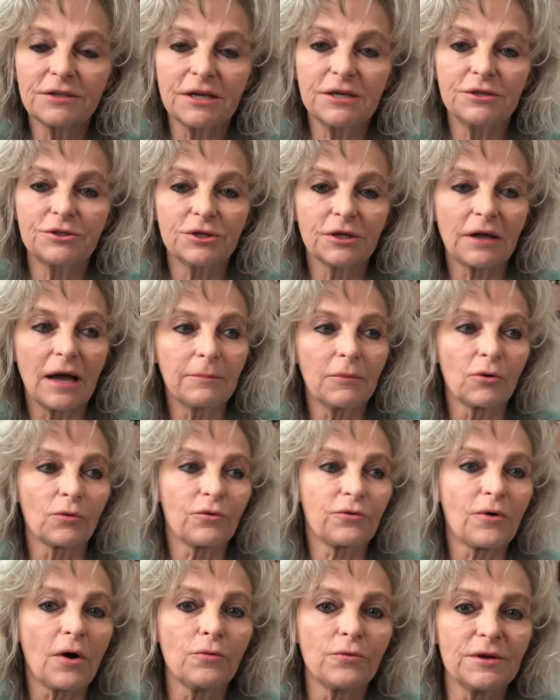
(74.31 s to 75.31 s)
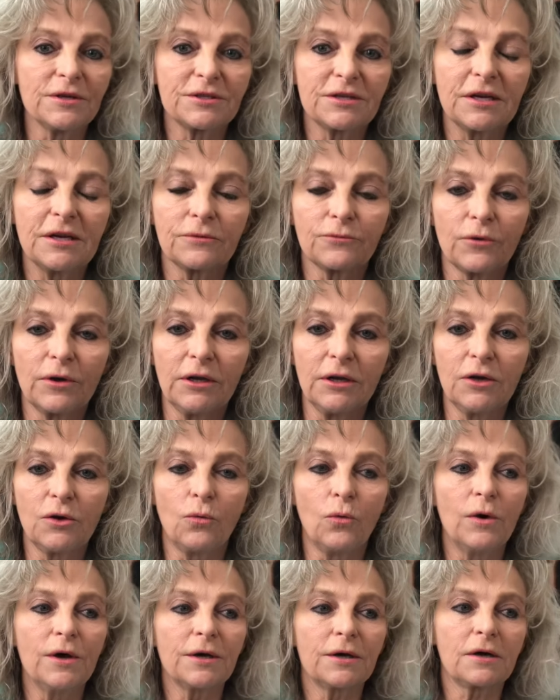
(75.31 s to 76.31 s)
teaching, I'm going to throw this in really
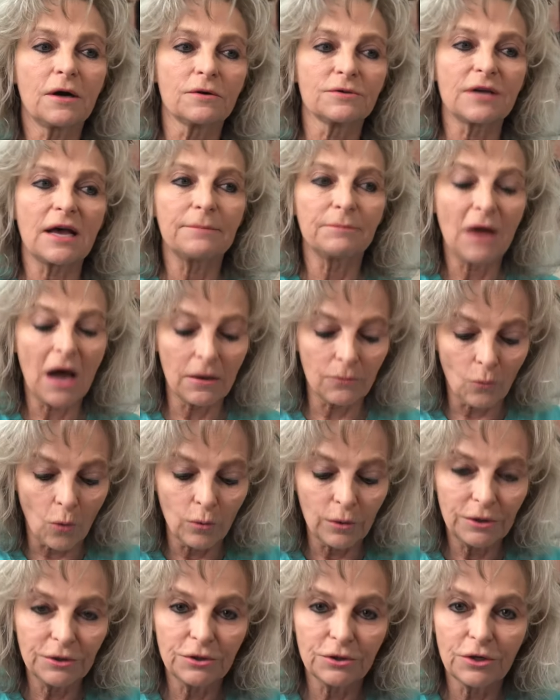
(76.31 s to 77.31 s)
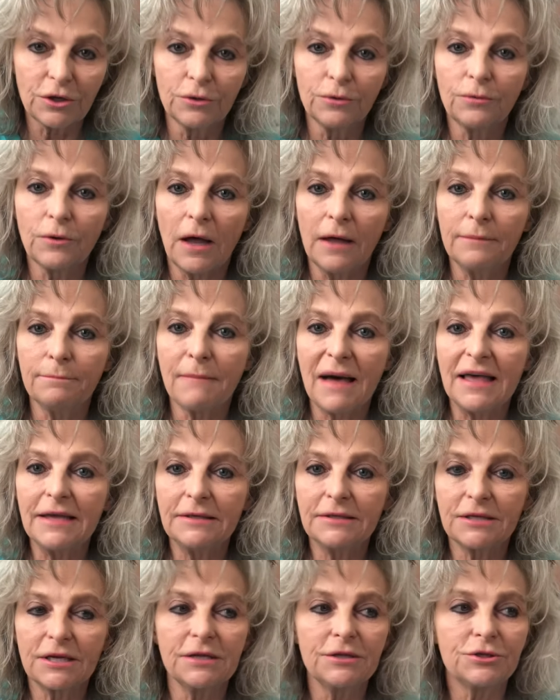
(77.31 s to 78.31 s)
quick because I'm not wanting to do a
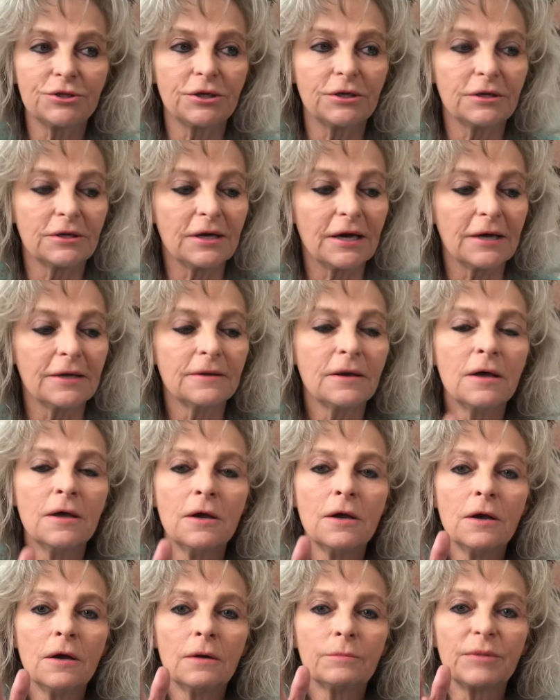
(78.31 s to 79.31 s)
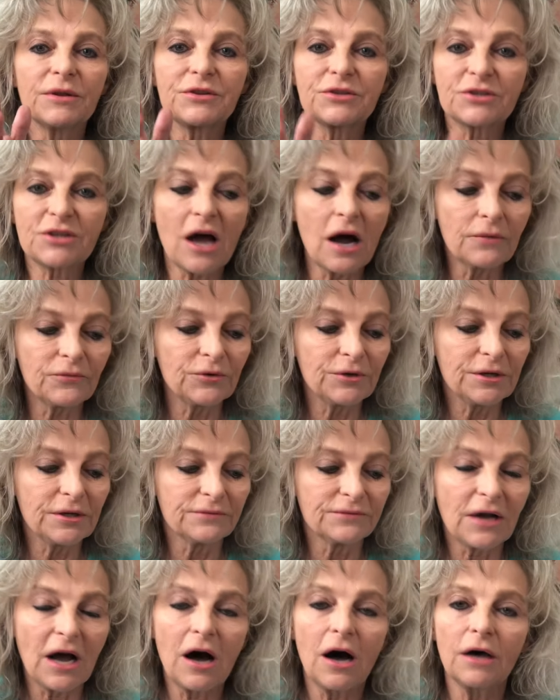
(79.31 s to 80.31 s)
main teaching today. But the sovereignty
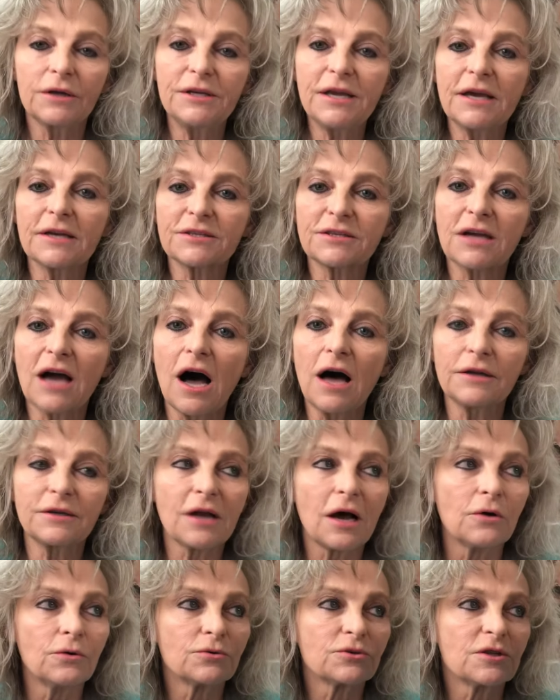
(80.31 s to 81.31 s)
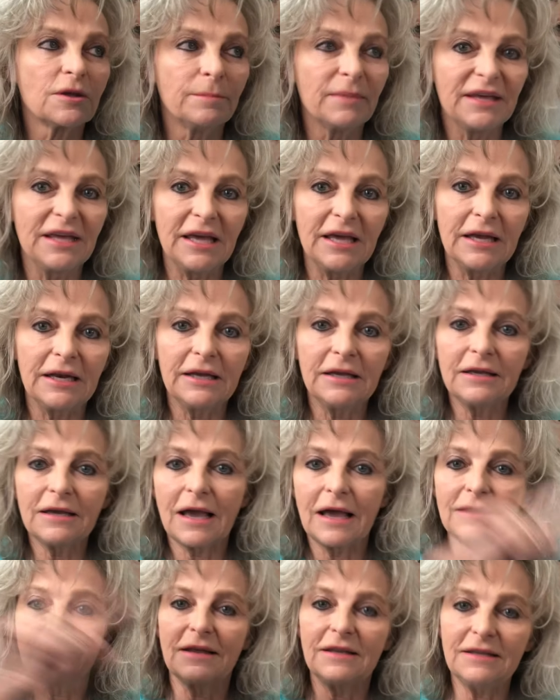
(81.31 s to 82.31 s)
of God, yes, God knows the beginning
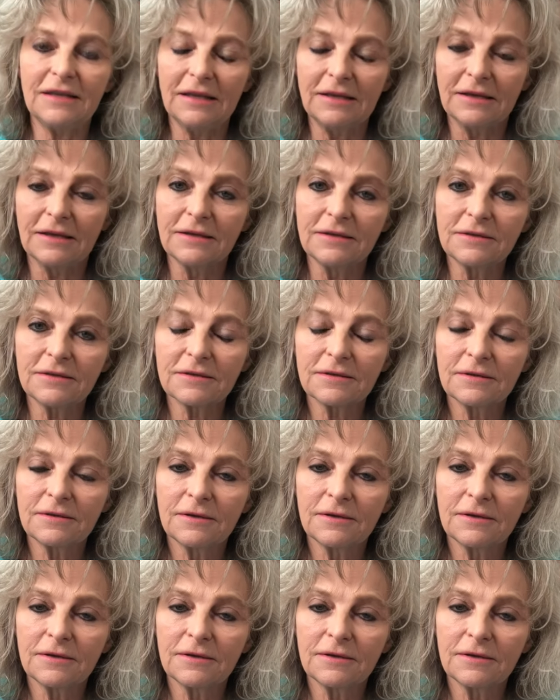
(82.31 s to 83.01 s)
and the end,